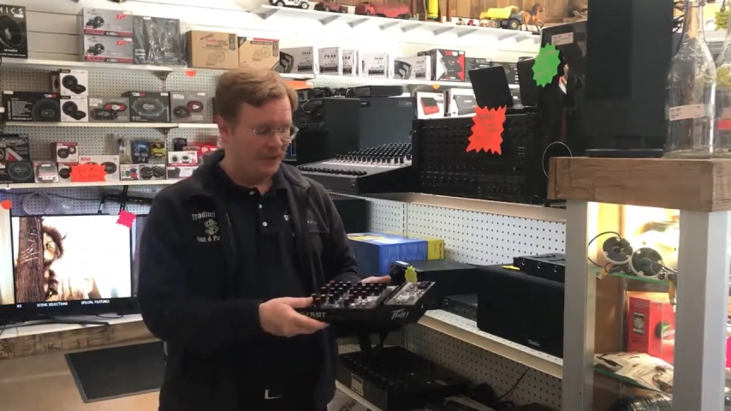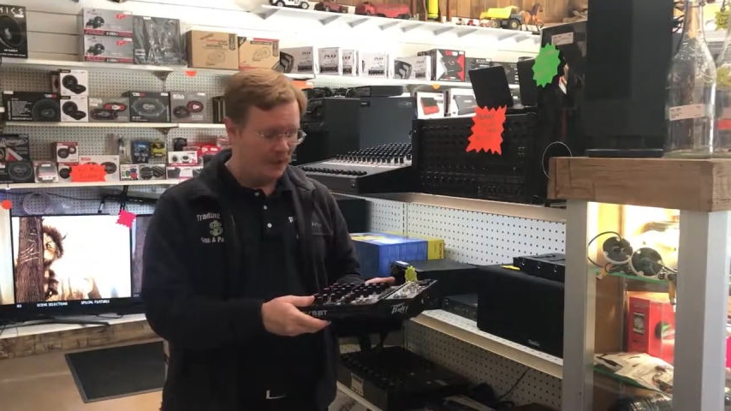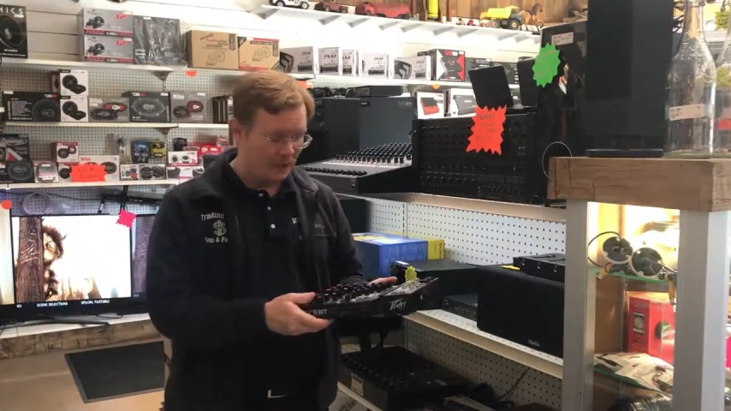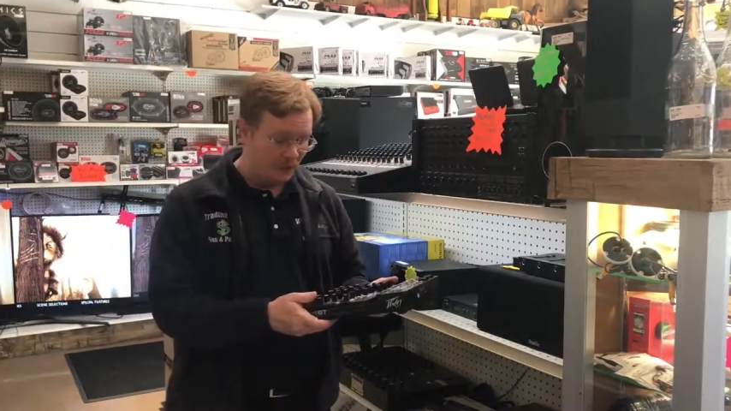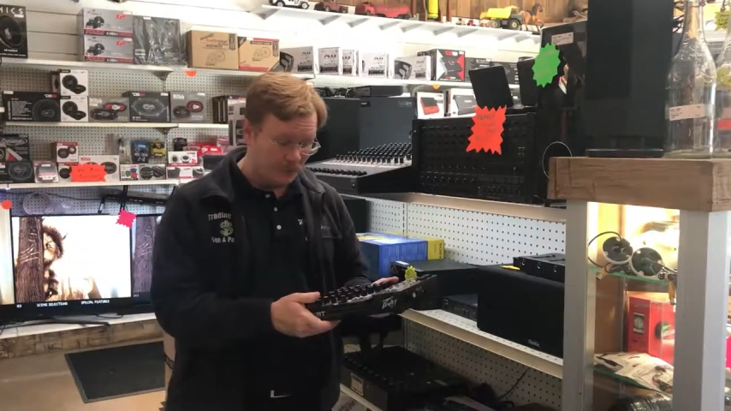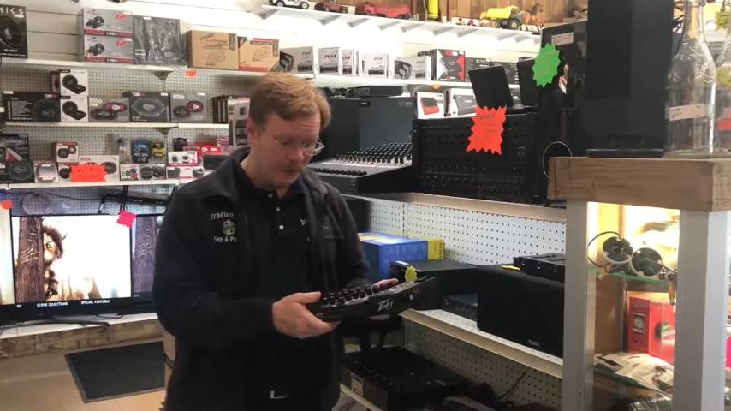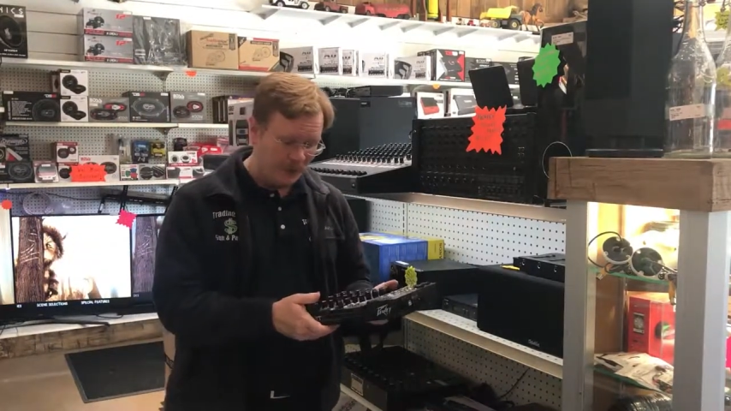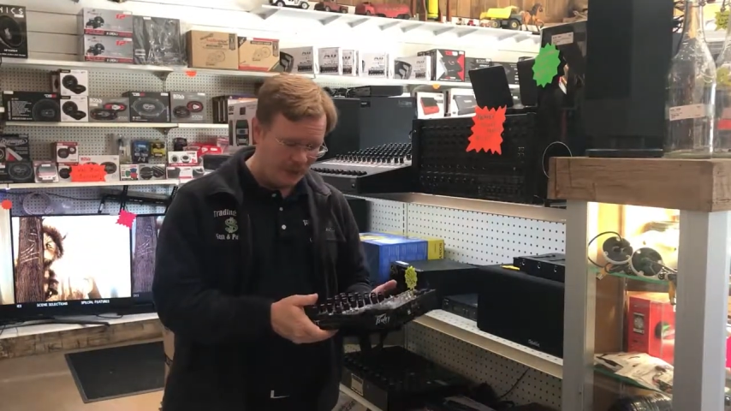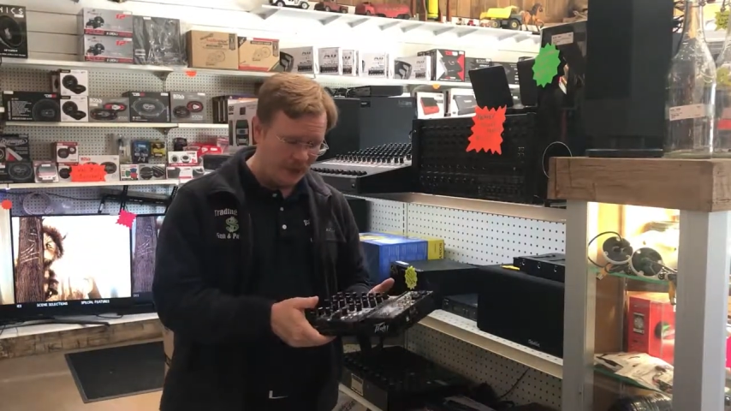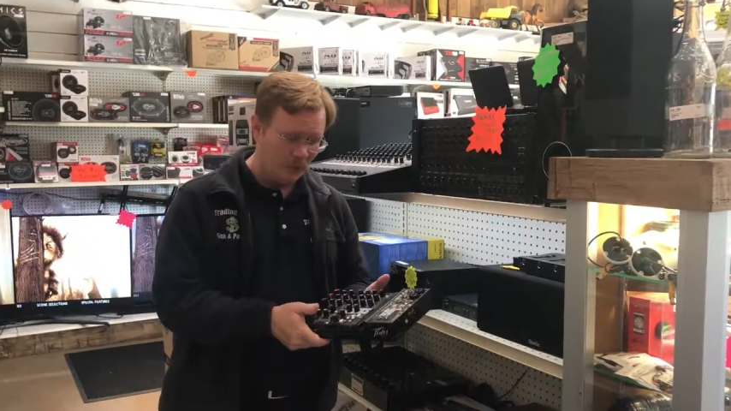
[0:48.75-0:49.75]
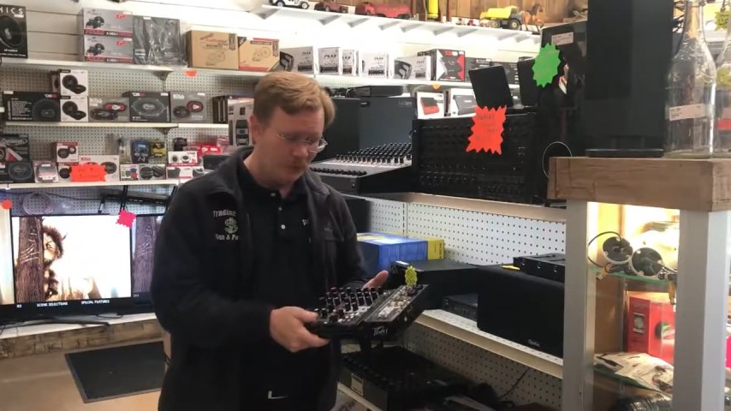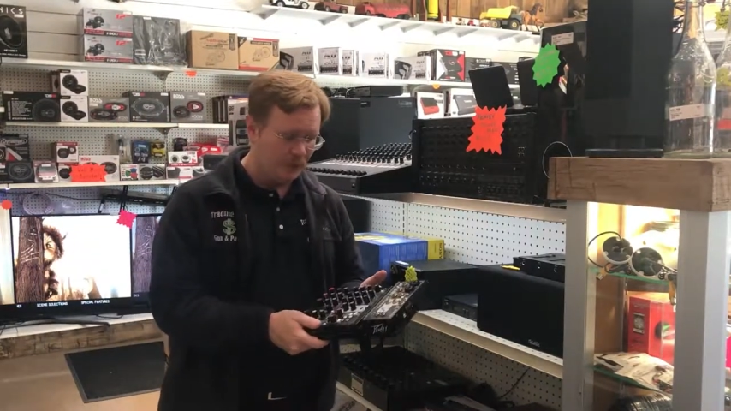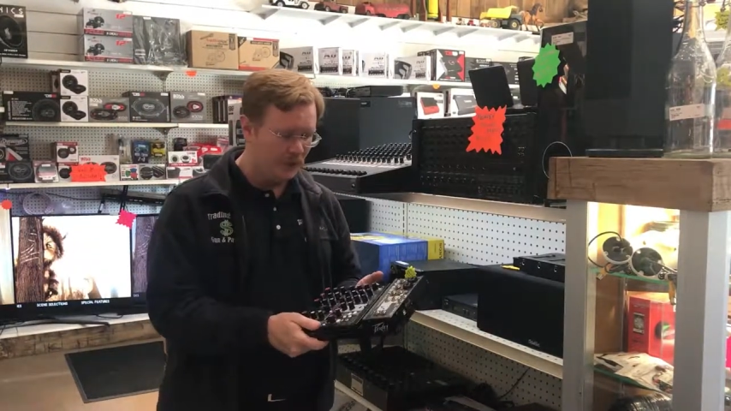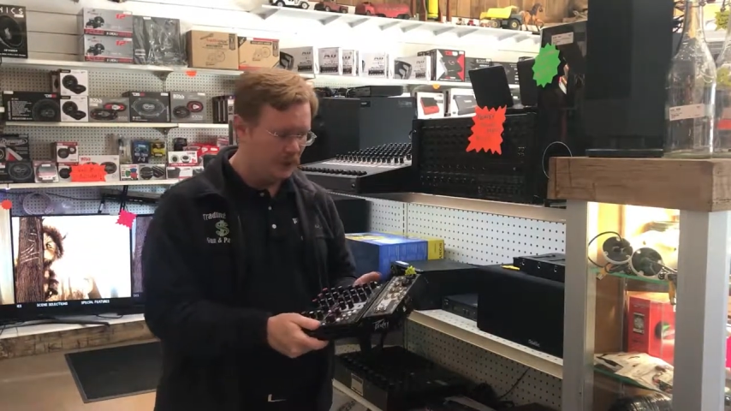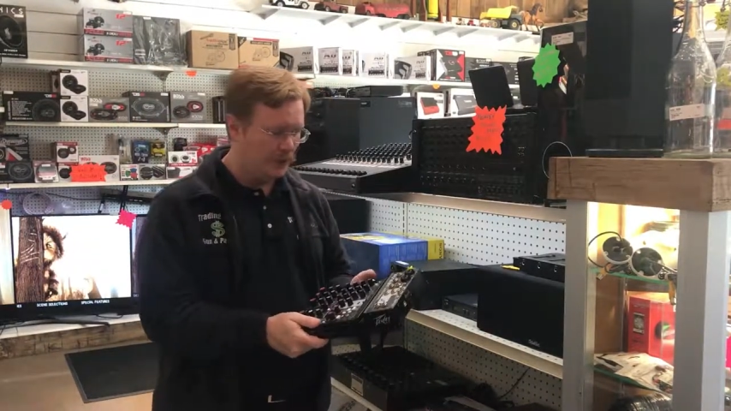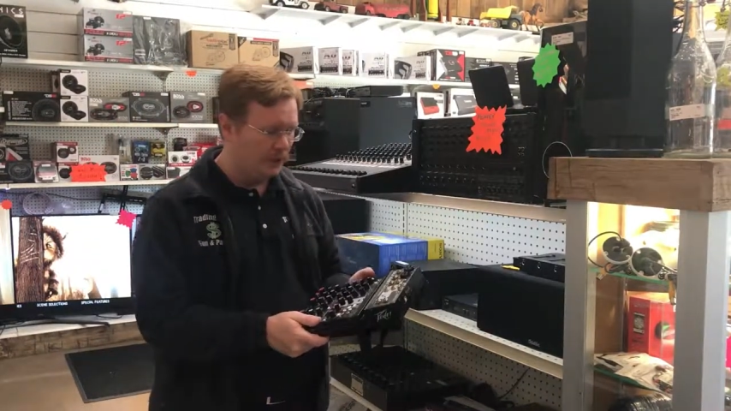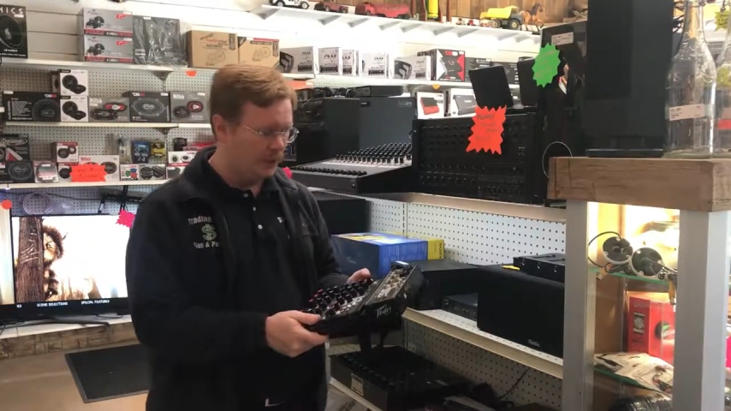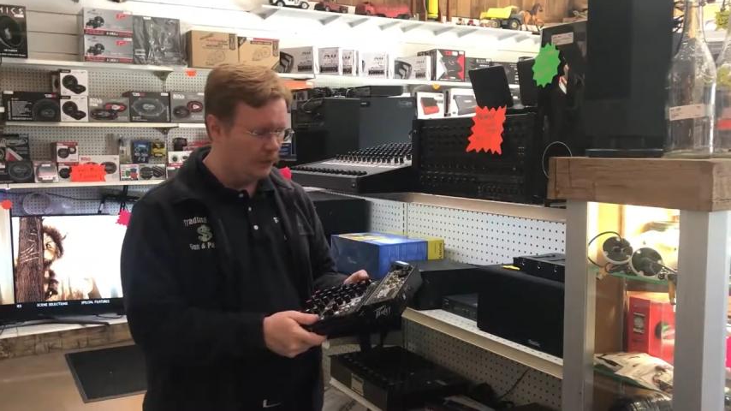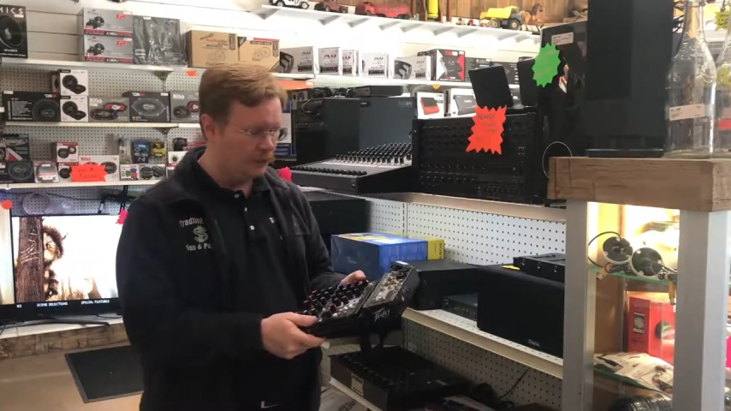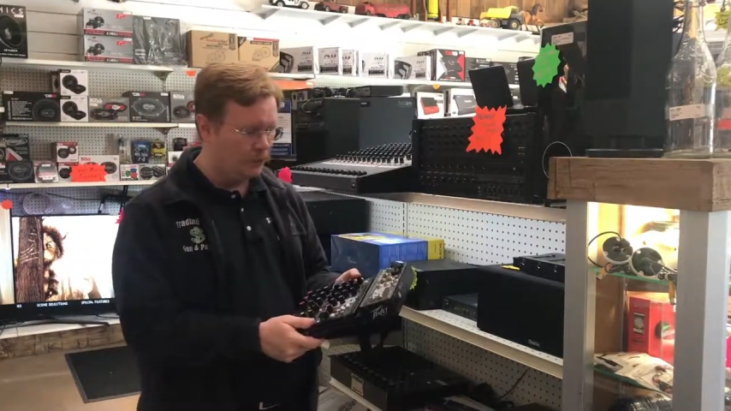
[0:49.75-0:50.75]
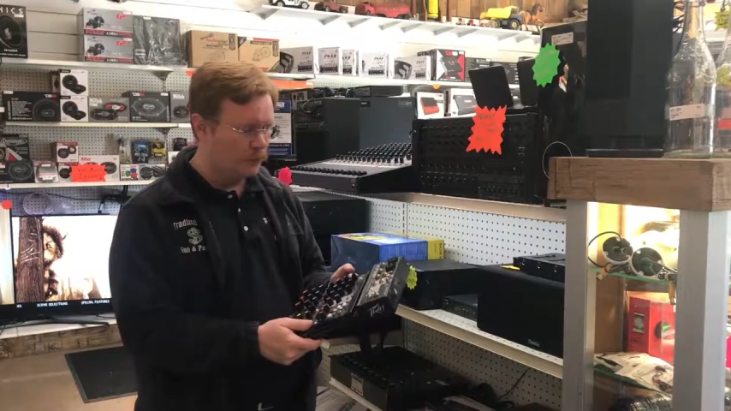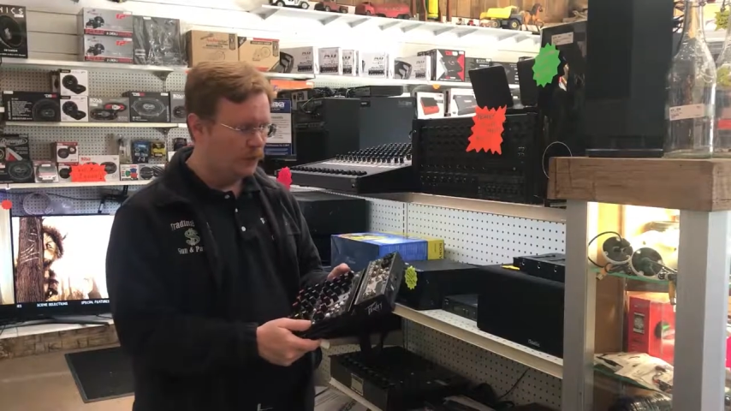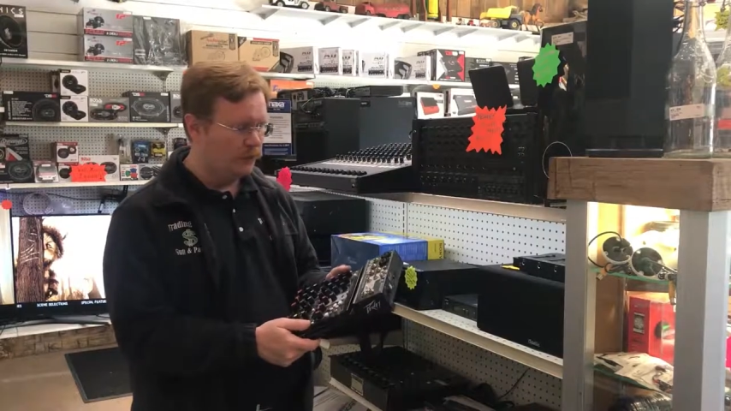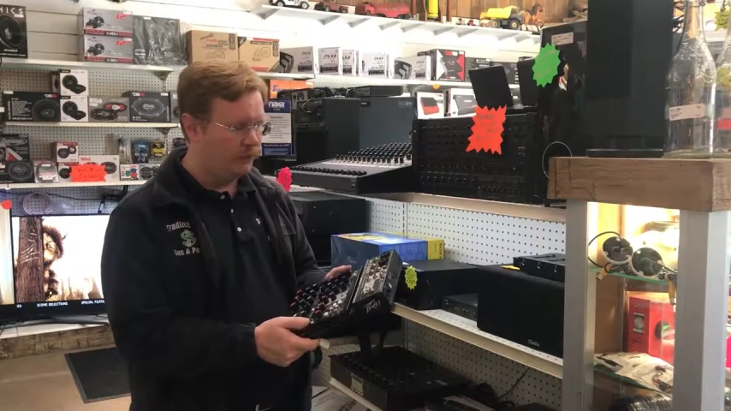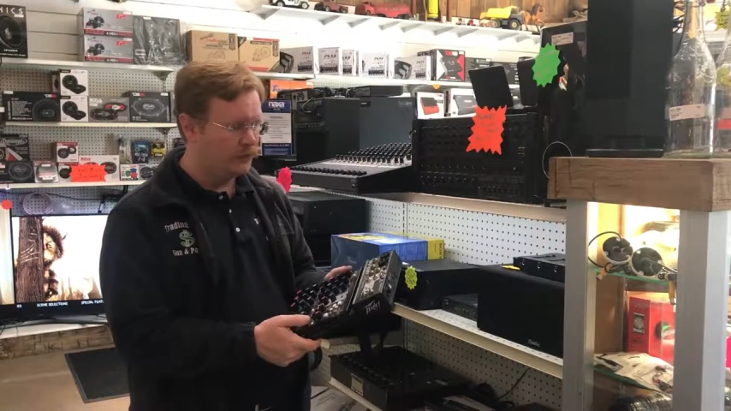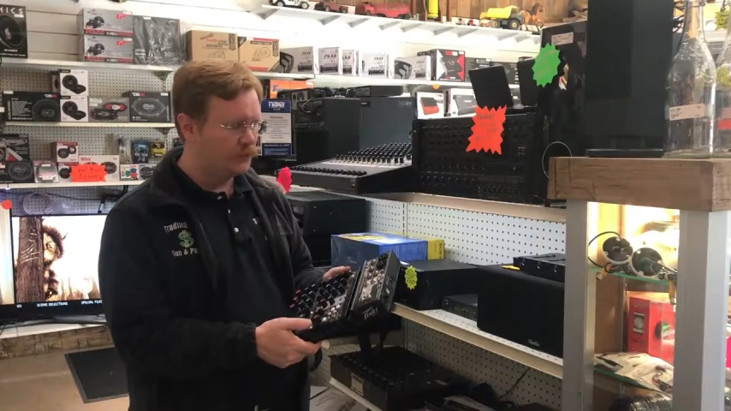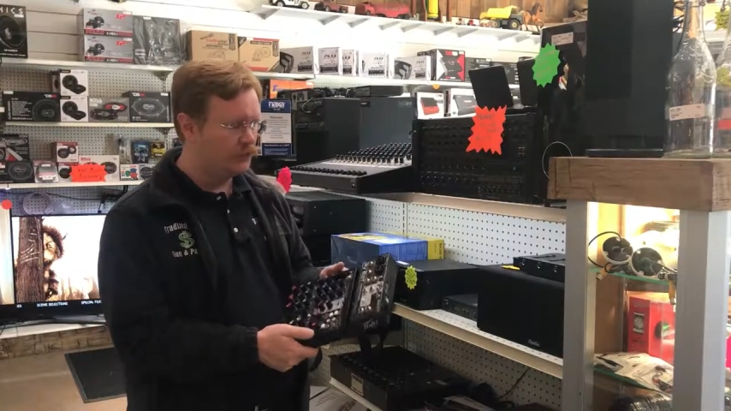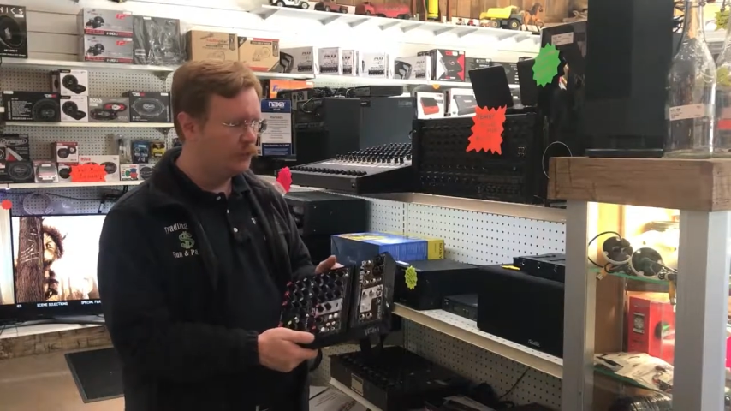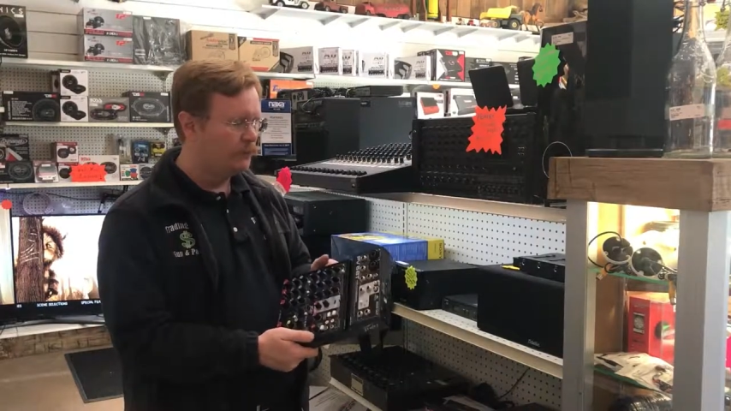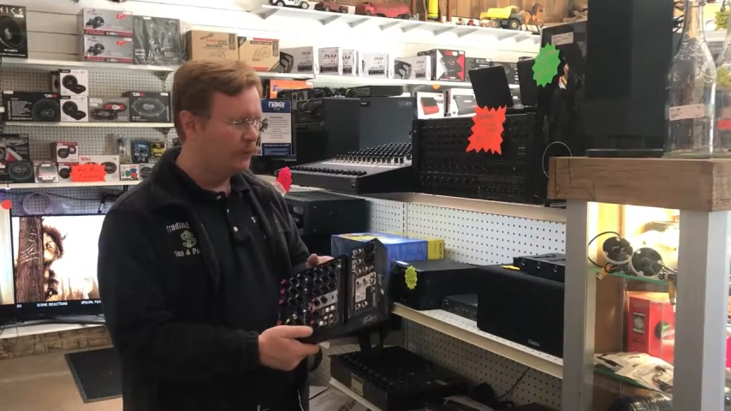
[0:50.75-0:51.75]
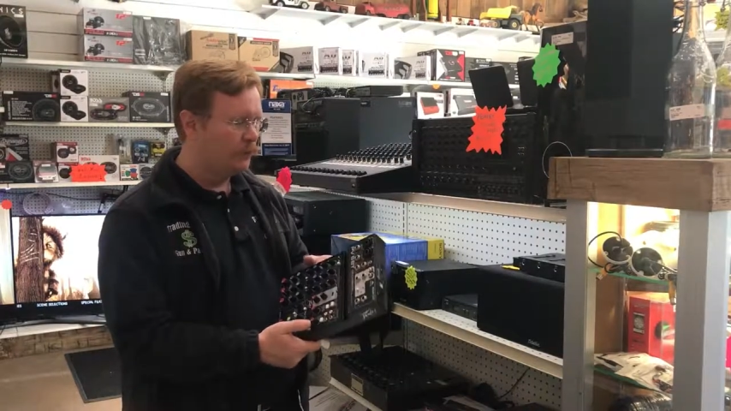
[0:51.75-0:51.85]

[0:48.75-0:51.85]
Now, they, they really are, are good quality mixers.